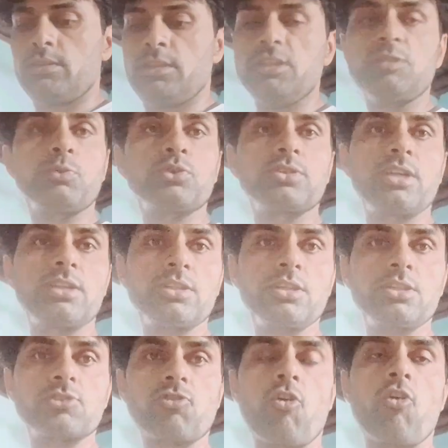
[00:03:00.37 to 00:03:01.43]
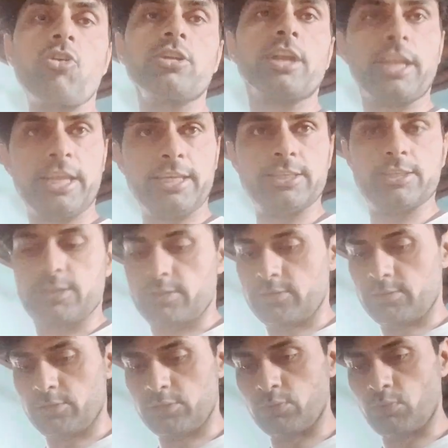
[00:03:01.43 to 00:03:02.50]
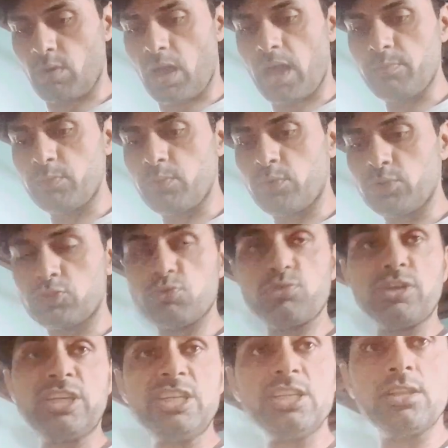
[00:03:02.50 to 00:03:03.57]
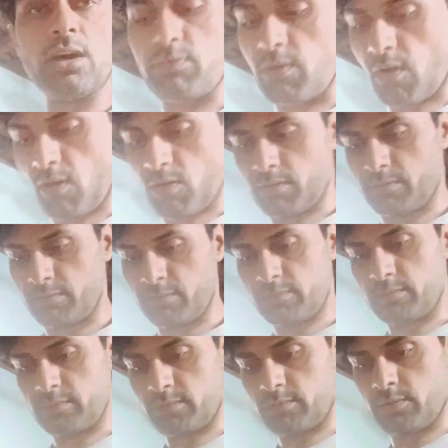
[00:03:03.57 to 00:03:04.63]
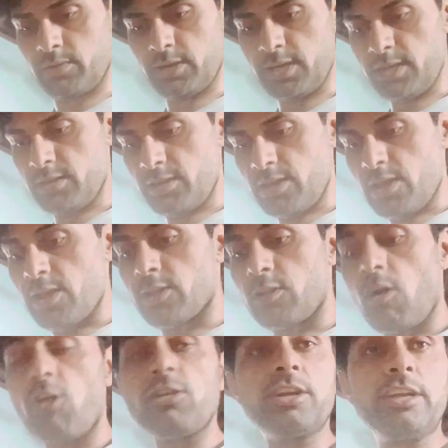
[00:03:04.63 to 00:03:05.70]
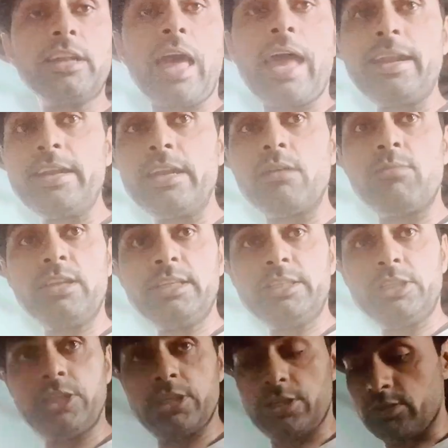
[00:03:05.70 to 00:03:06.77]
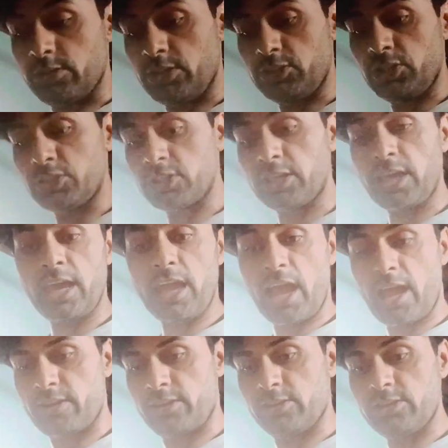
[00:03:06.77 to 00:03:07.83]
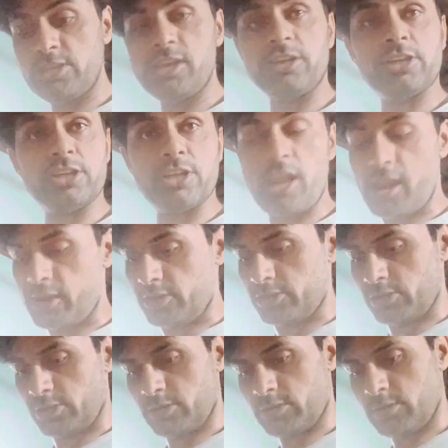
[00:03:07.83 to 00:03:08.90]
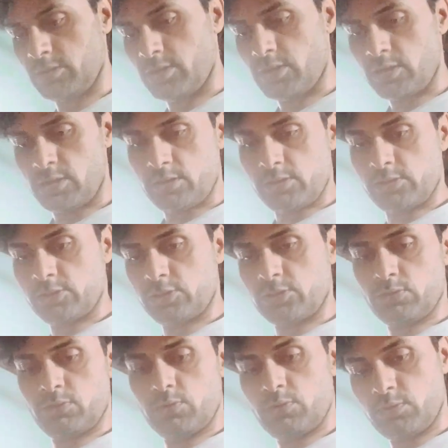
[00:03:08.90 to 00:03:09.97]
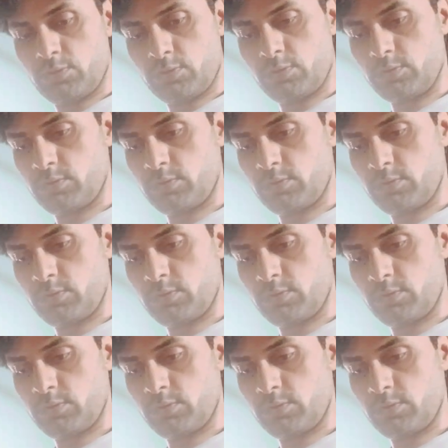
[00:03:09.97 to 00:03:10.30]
this process is called knead. So I'm going to knead the flour. Okay, not NWED. This is KNEAD, knead. So